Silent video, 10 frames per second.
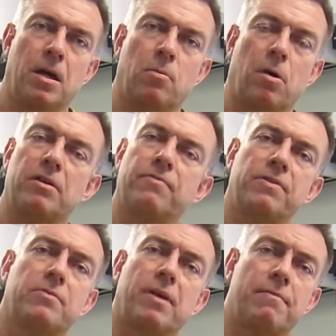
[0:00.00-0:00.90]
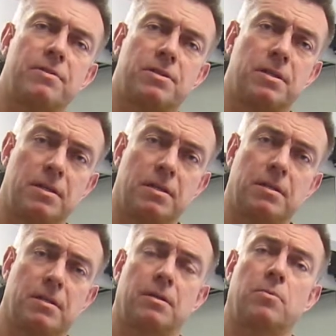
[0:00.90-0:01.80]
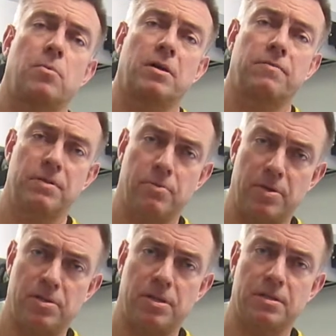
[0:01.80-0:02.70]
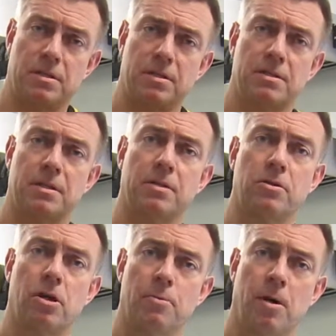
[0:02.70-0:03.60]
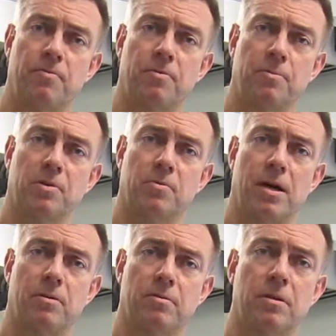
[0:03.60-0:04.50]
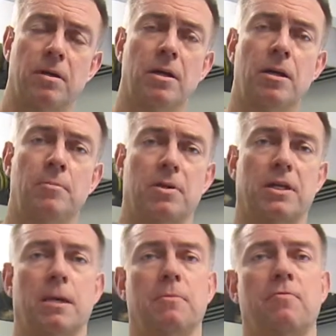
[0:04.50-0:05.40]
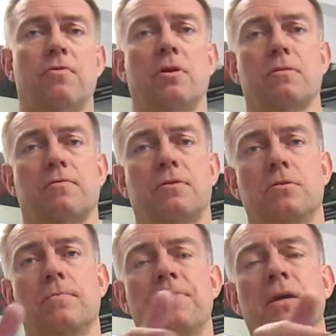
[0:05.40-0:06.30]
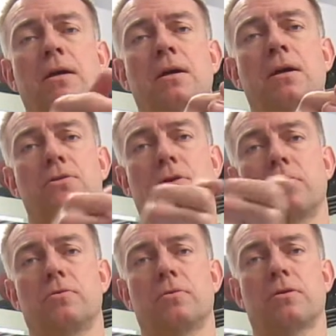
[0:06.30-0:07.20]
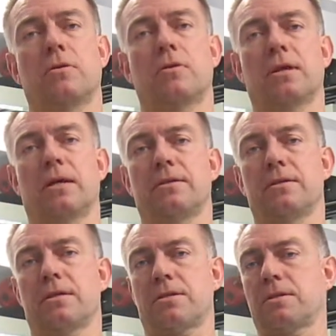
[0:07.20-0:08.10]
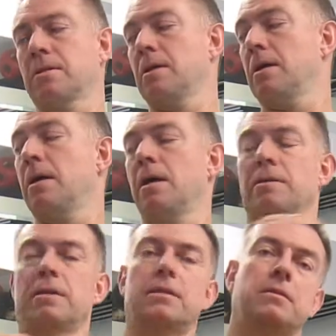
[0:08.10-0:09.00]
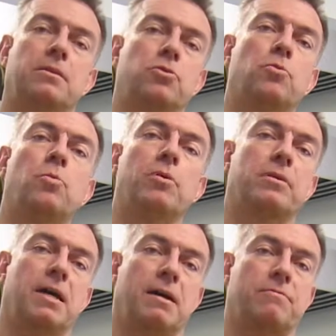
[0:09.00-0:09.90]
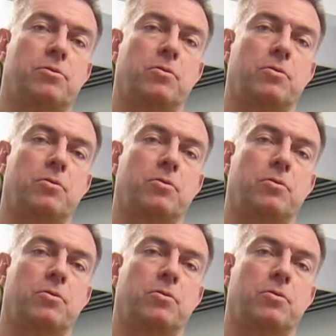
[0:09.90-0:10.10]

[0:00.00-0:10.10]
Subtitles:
What if the resistance didn't come up from the ground but came in front of you? So you were going like this, then you wouldn't have to